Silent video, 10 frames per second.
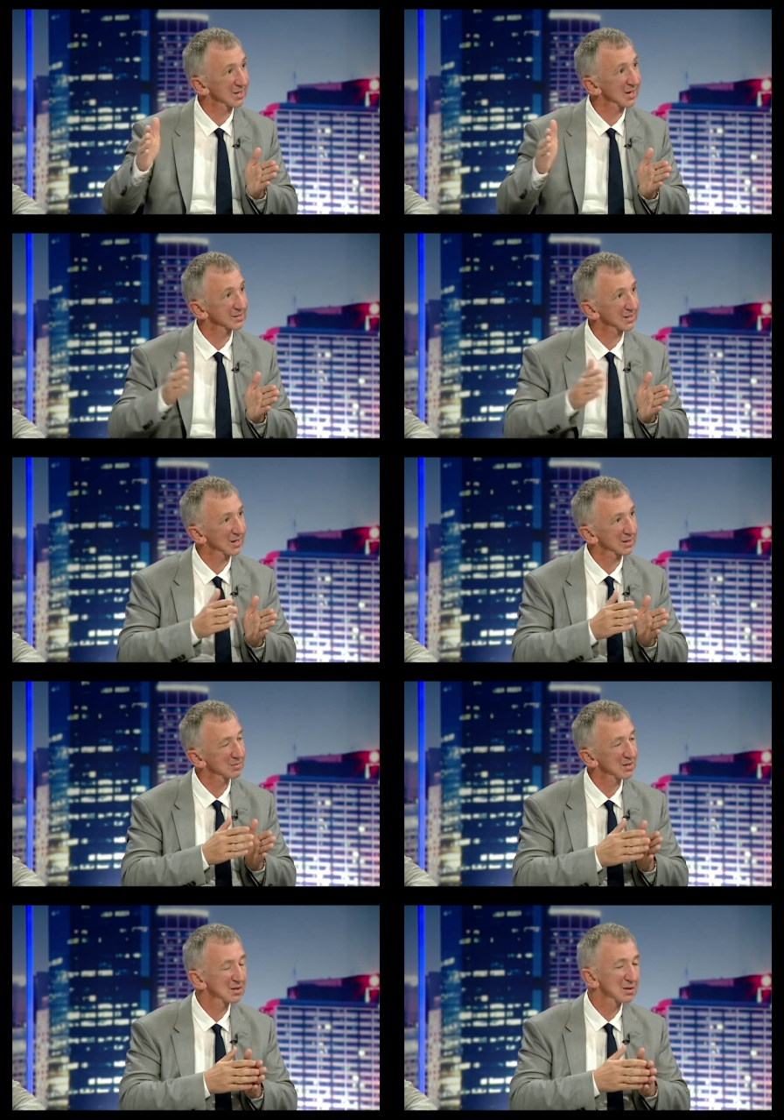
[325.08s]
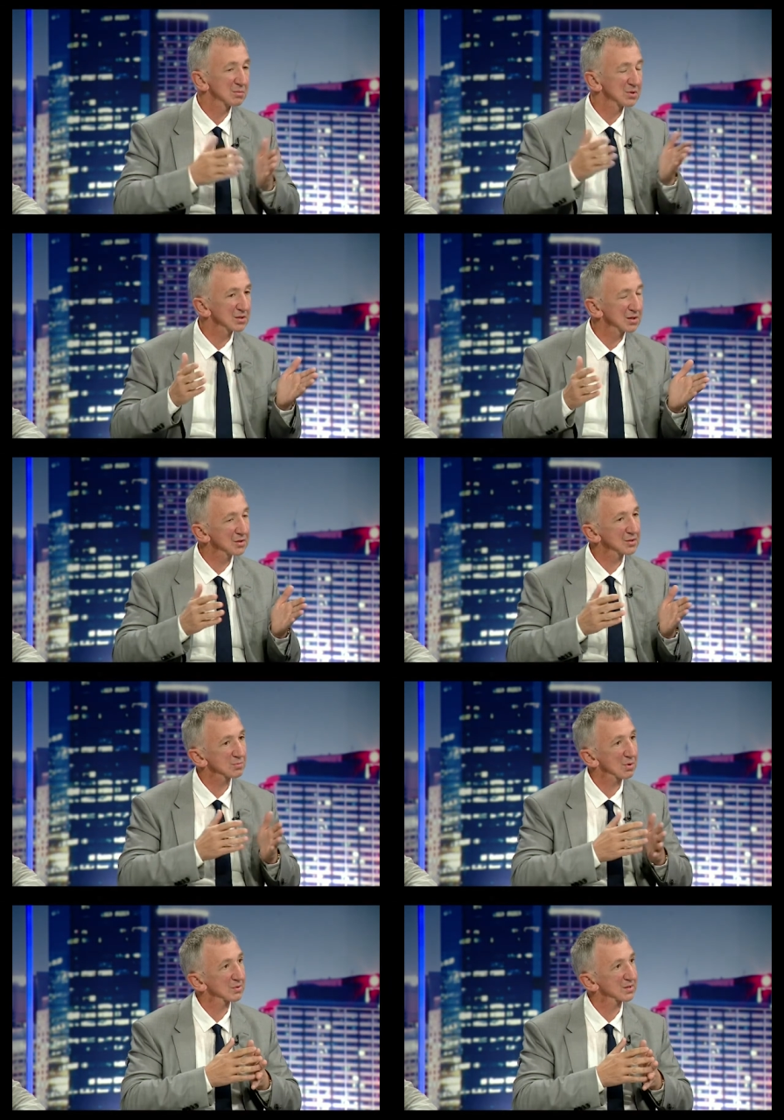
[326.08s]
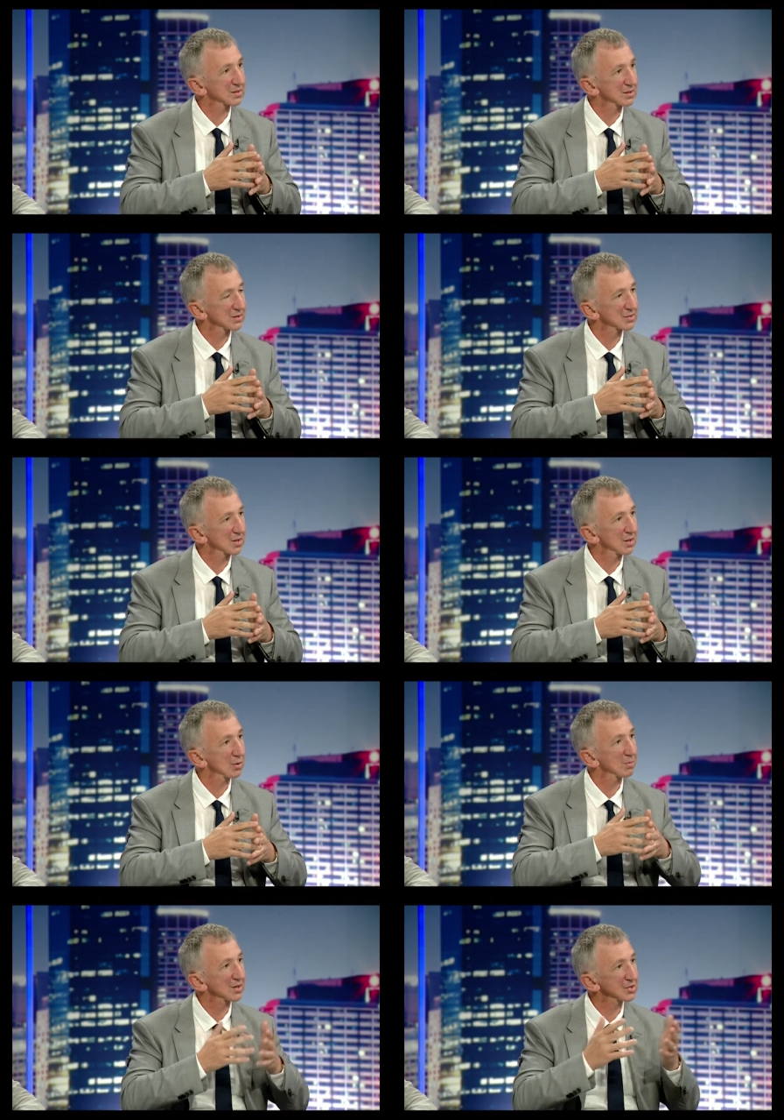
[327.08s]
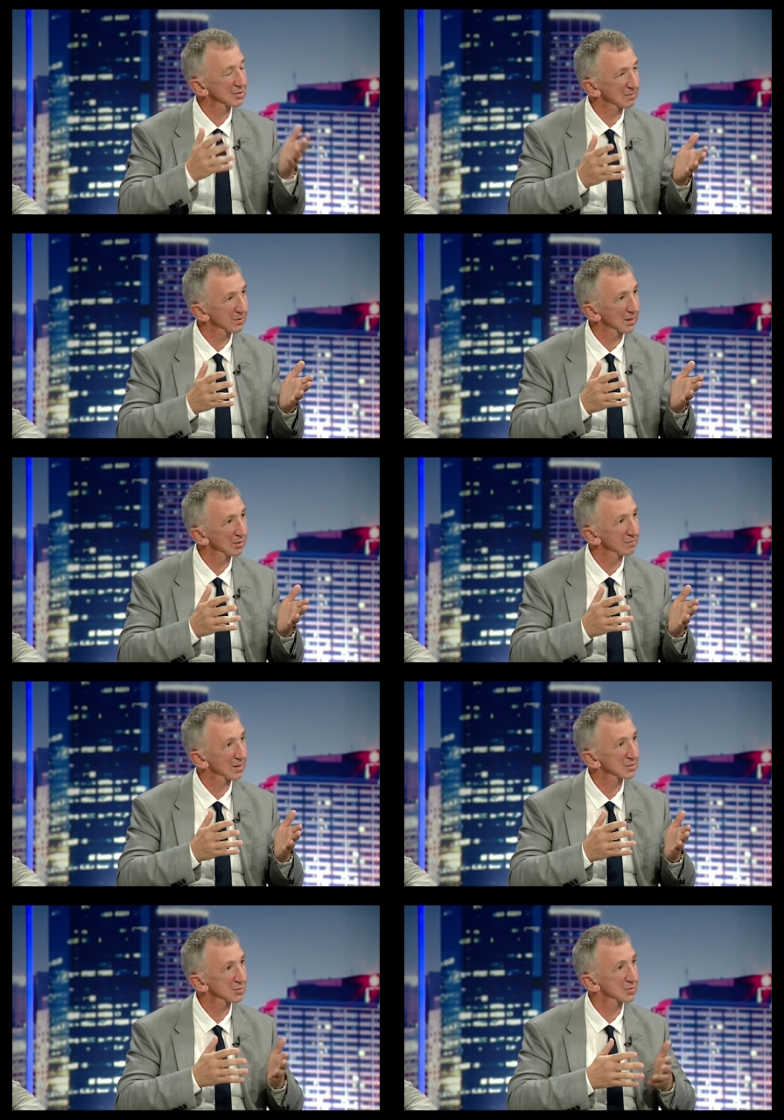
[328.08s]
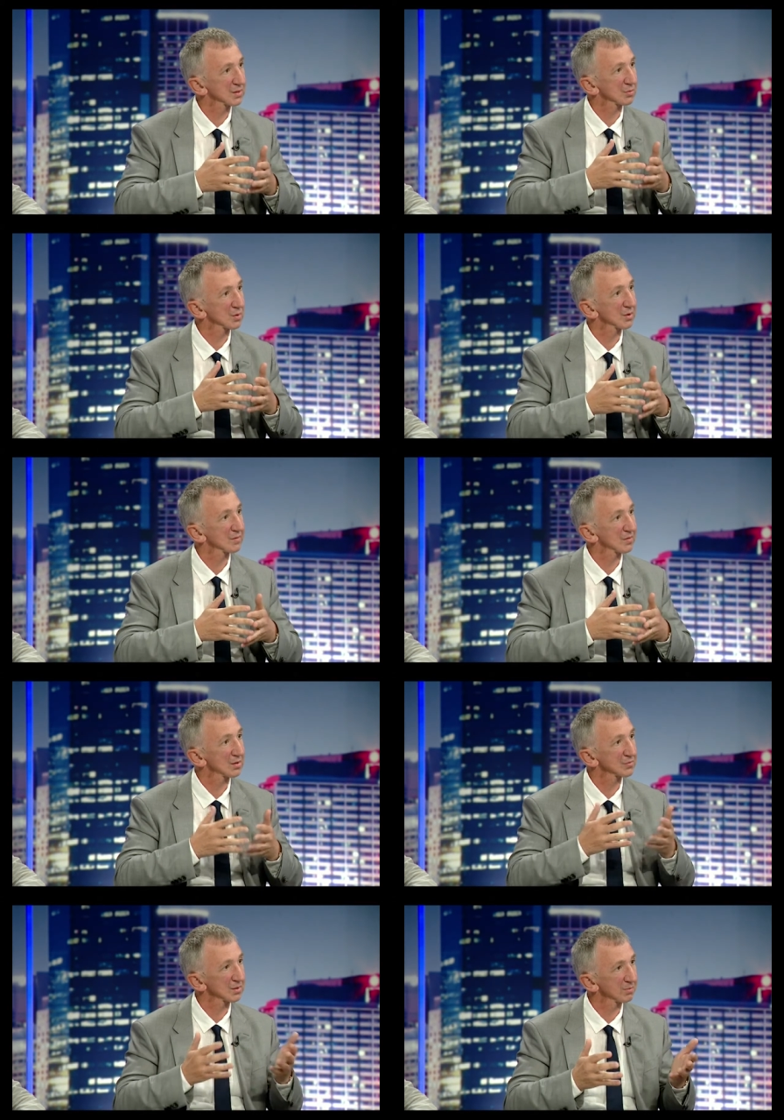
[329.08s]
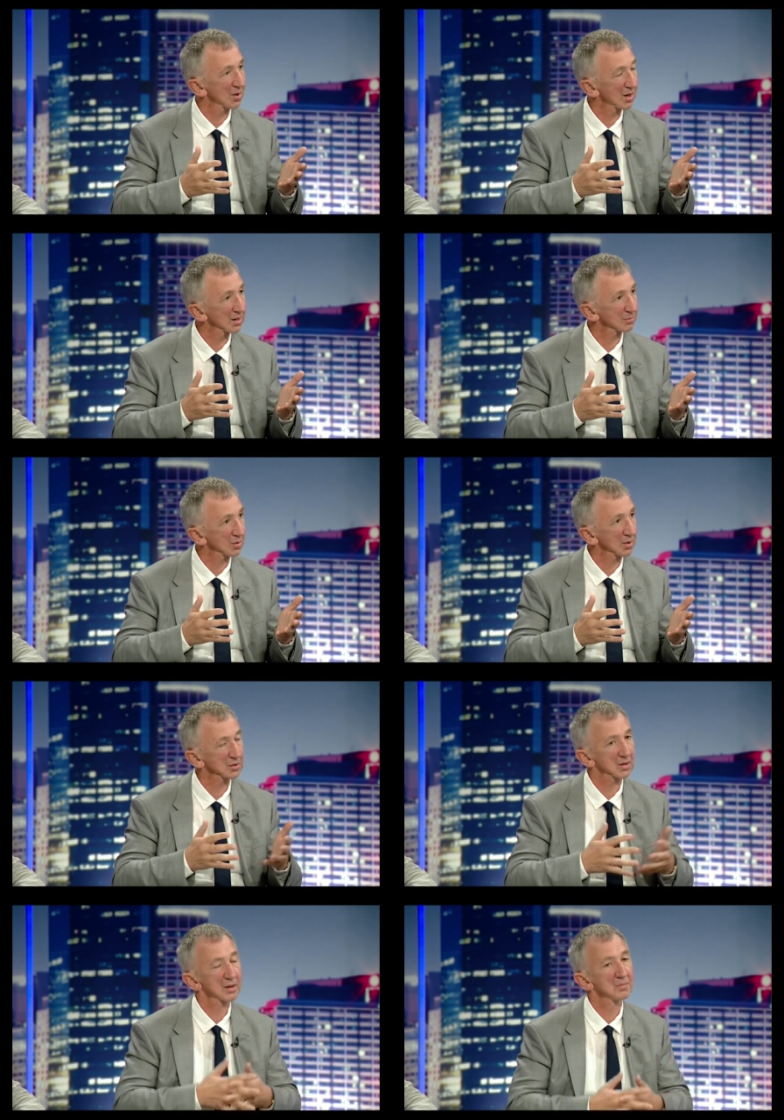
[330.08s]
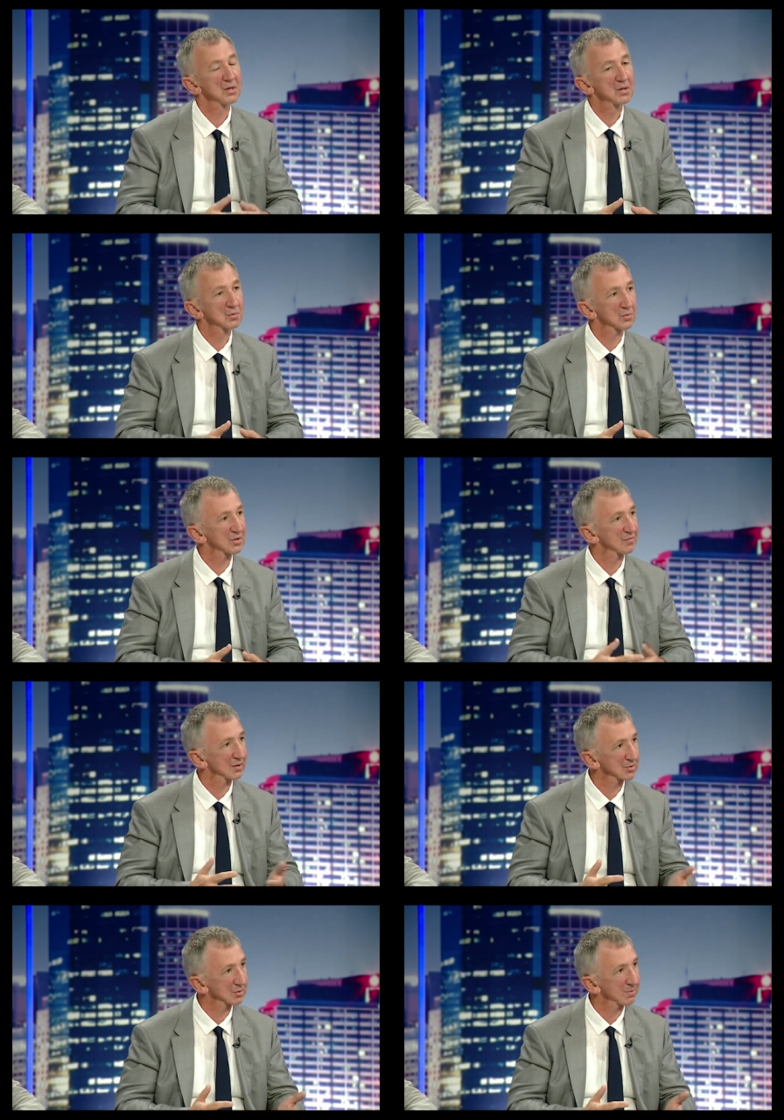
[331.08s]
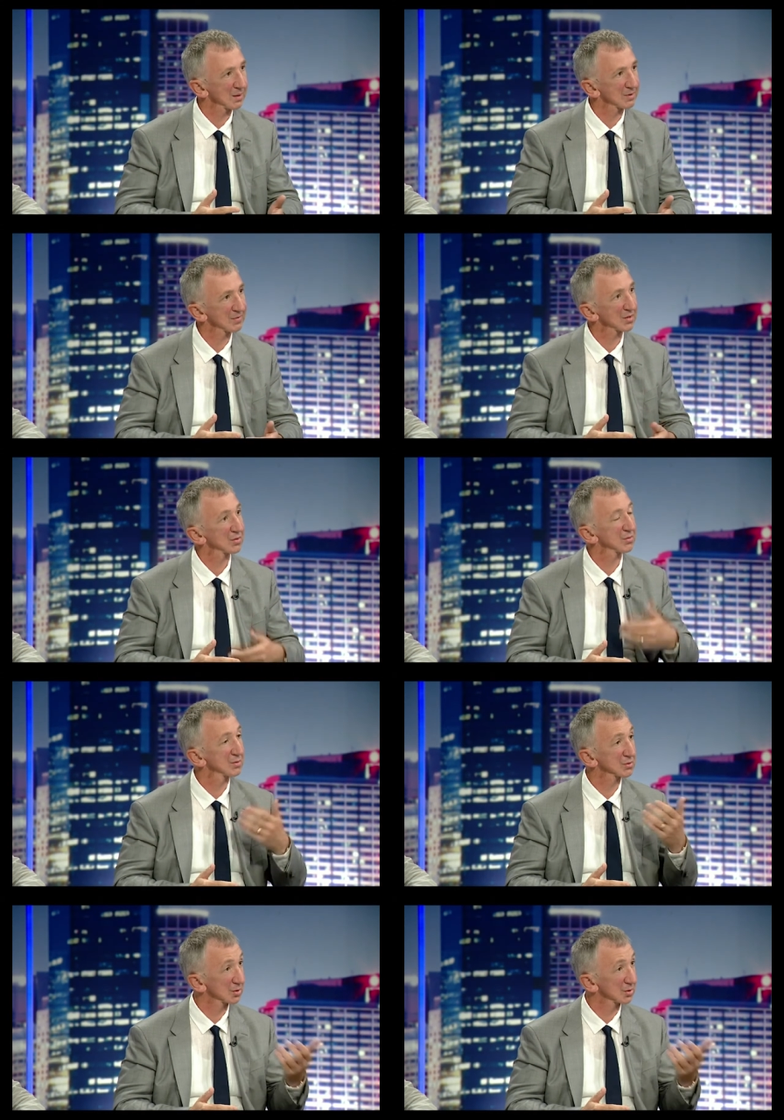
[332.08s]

end game. But you know, there's a whole bunch of health funds. We're involved in a pilot program with the Federal Department of Health.